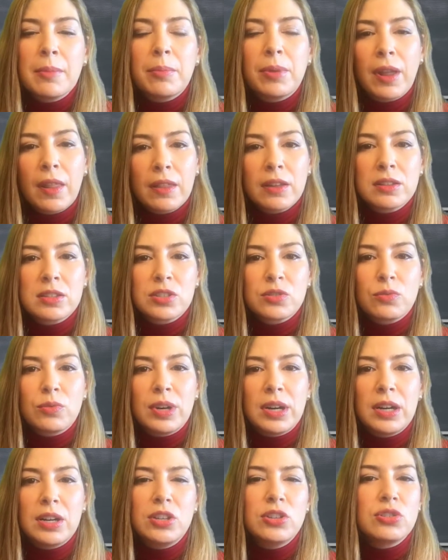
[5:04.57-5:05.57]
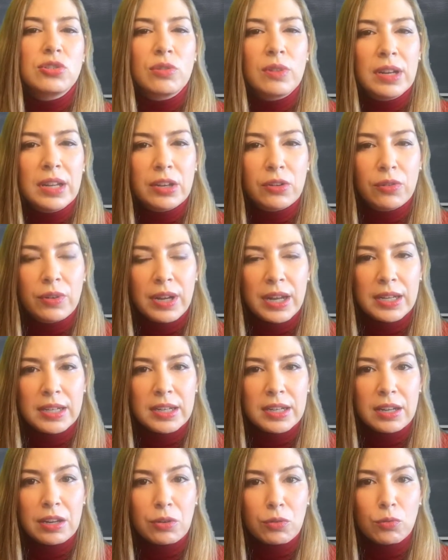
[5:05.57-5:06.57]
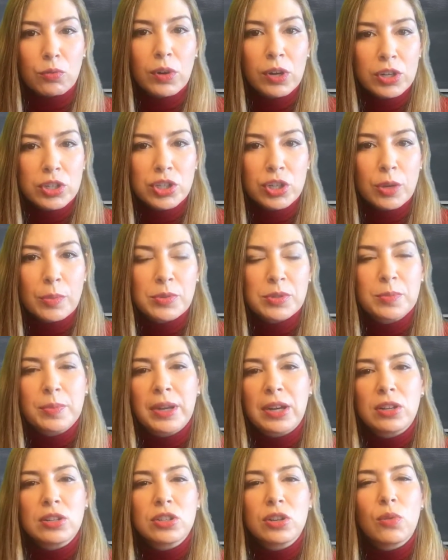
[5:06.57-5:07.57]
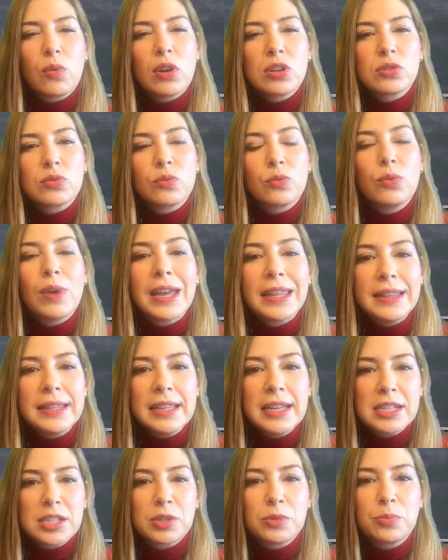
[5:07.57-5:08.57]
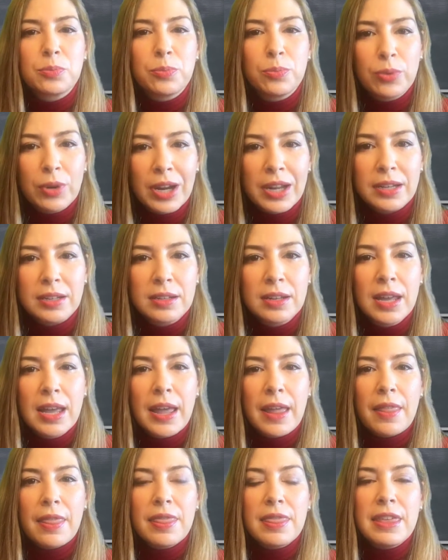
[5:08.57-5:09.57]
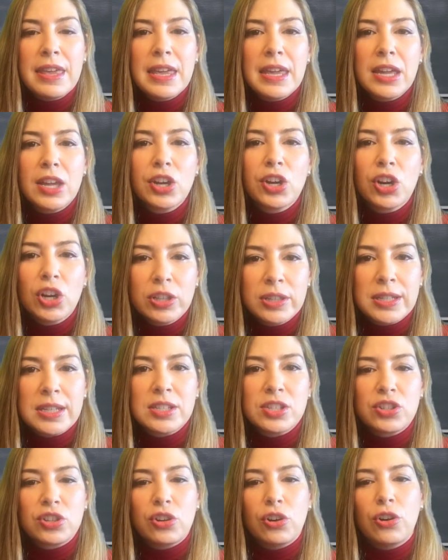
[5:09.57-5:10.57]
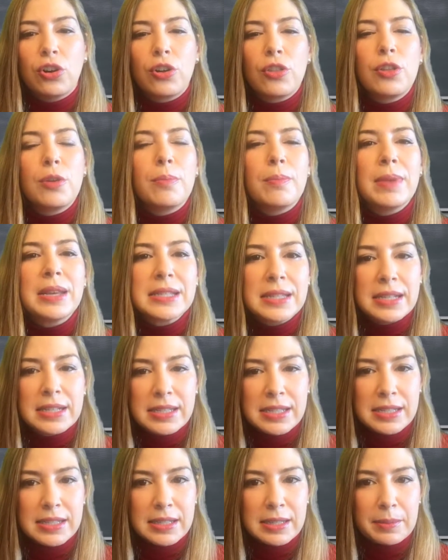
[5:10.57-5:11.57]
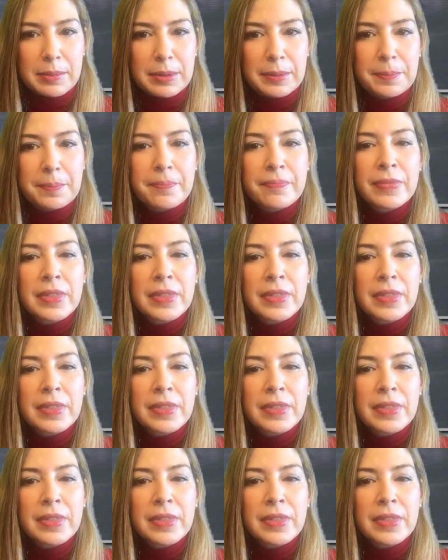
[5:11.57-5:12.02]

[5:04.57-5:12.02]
products were usually created in workshops, but also was widely spread the cottage or domestic system.